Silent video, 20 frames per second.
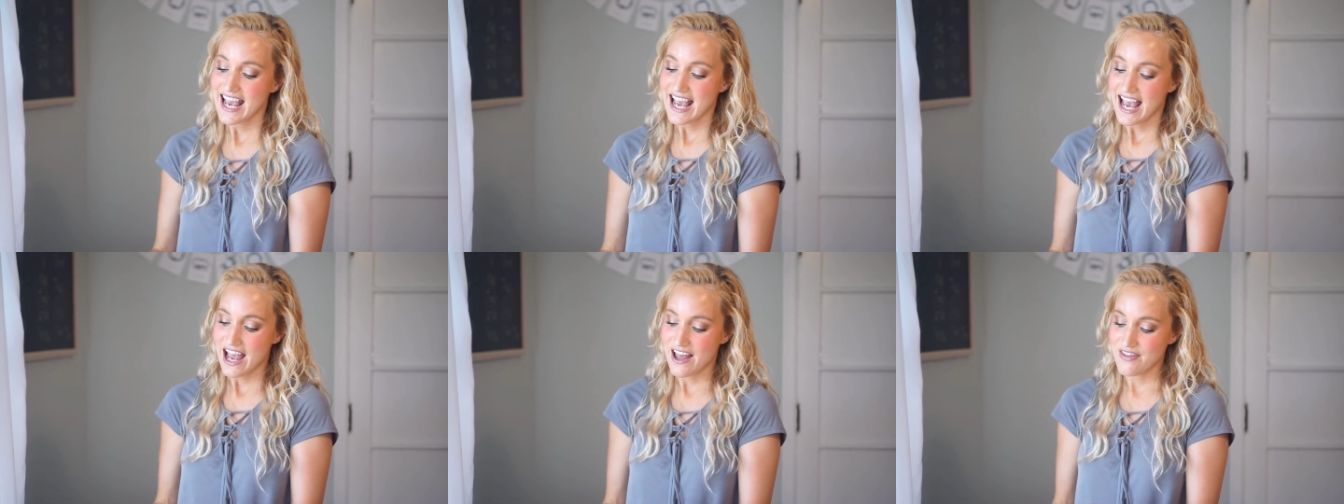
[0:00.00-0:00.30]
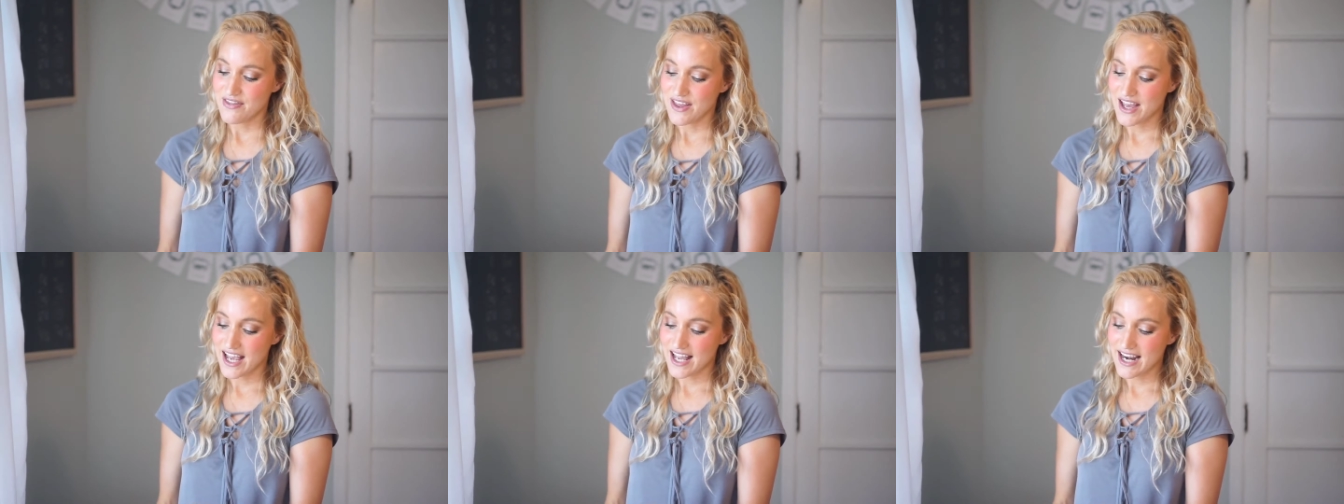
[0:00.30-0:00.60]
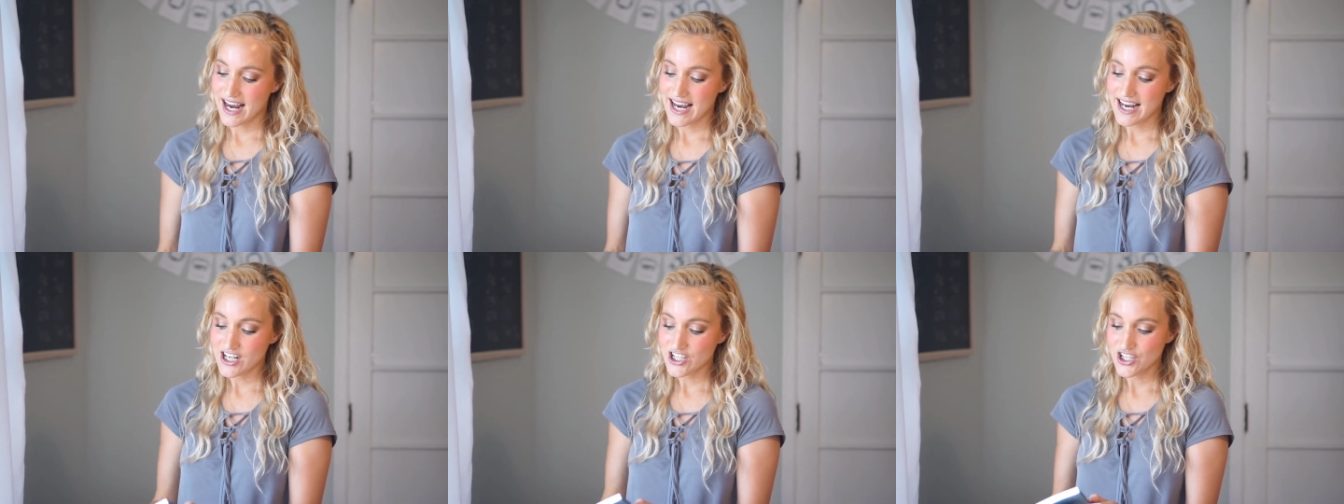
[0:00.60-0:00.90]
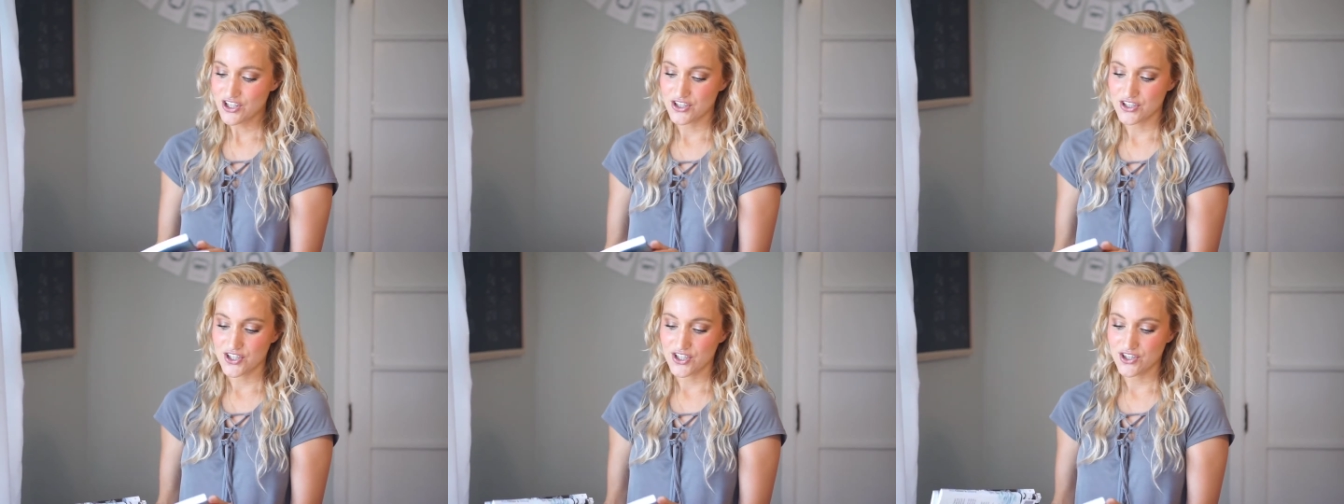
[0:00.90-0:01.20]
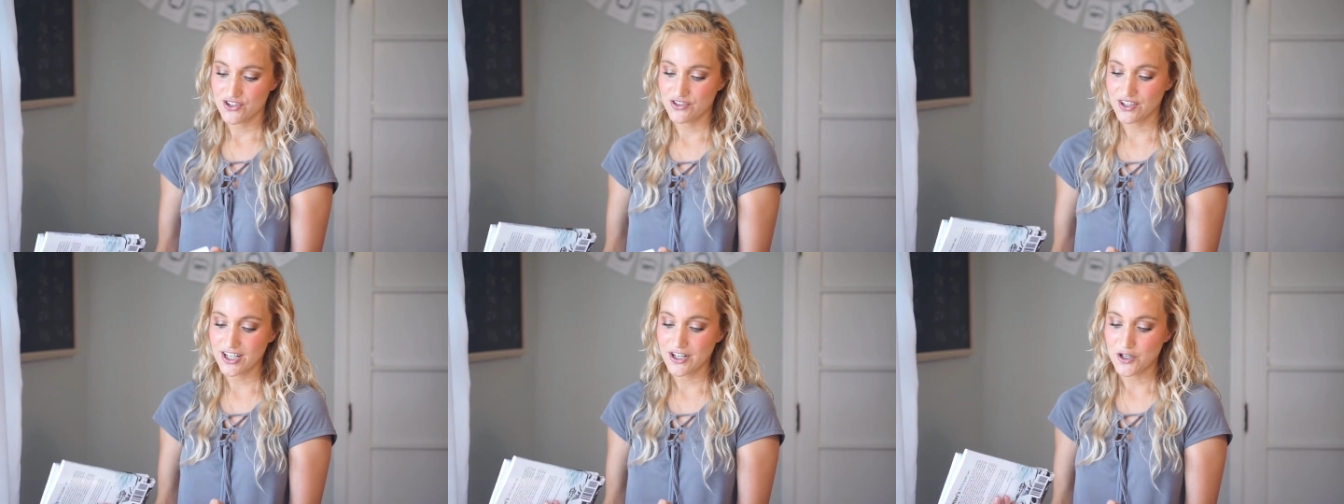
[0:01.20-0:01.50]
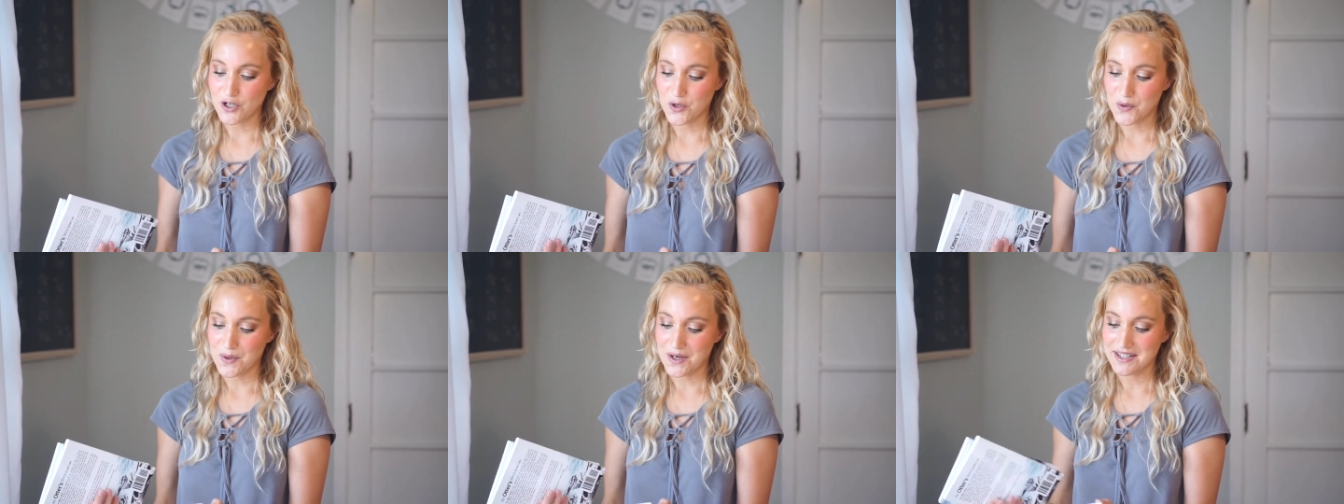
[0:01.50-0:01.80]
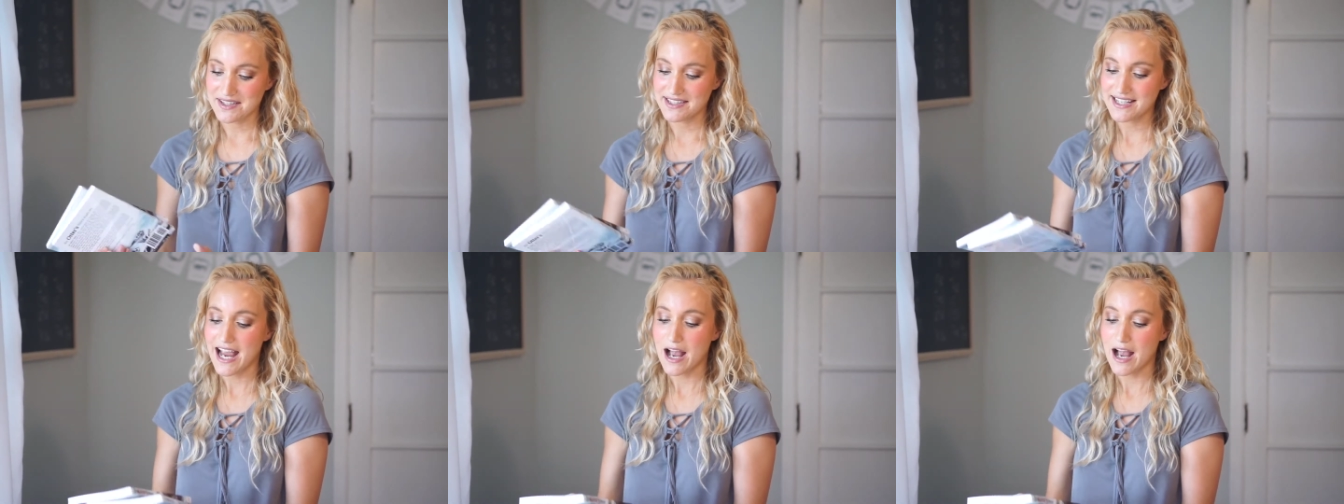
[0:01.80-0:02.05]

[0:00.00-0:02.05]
And then actually there's 3 new ones.